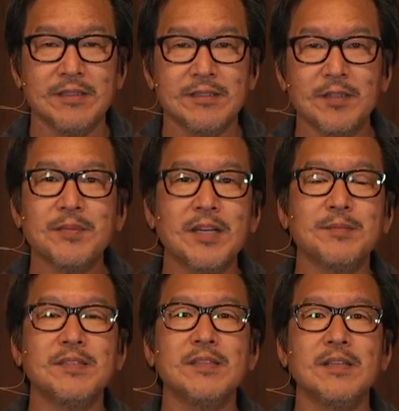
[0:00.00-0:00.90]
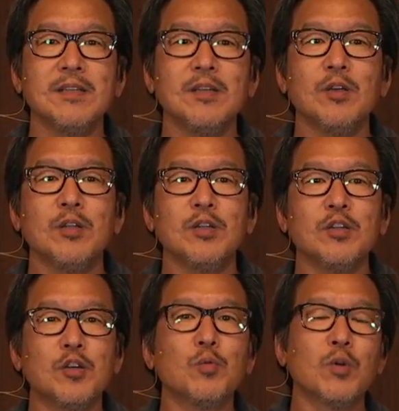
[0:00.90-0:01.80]
Sometimes
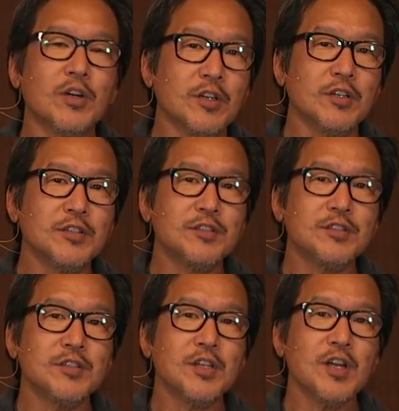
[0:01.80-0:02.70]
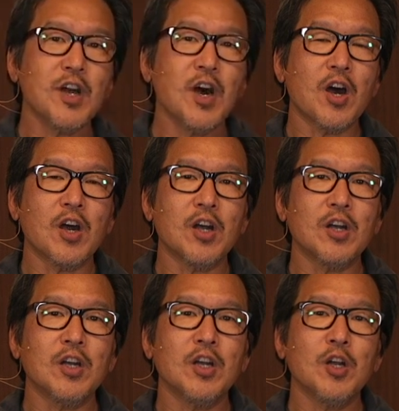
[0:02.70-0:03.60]
your words
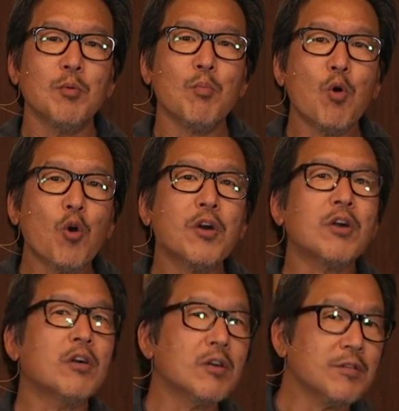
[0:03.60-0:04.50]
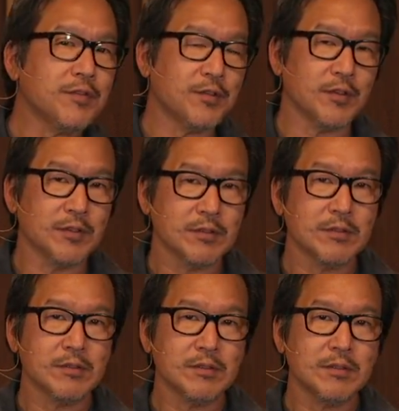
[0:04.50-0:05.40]
are more hurtful
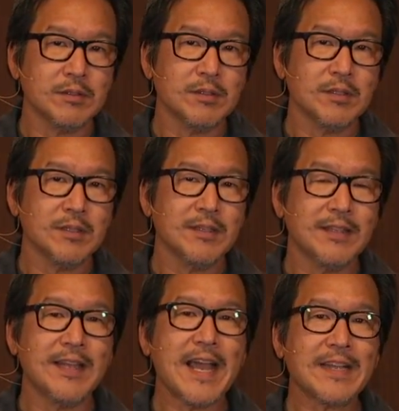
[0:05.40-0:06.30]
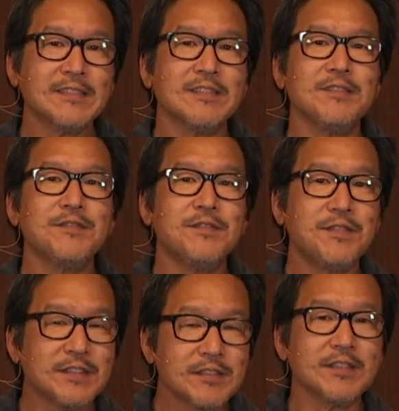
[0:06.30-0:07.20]
than actually
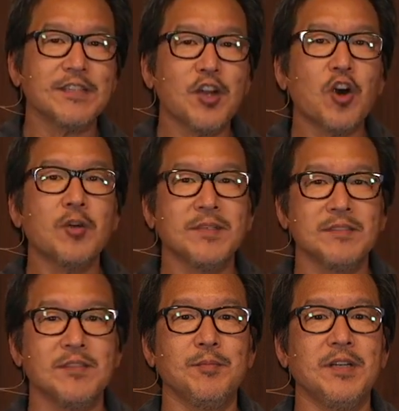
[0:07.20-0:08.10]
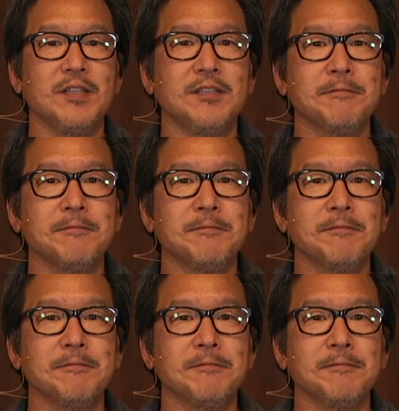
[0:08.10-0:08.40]
physically harming somebody.